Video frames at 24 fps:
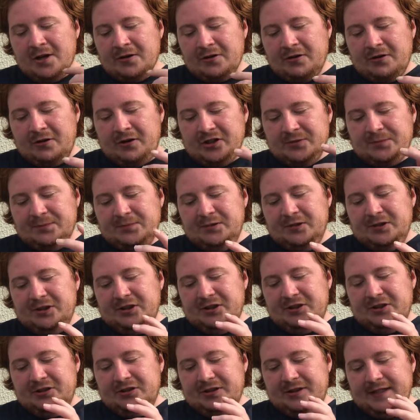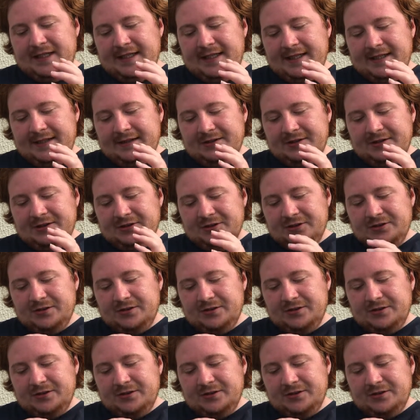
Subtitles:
put this unit into your,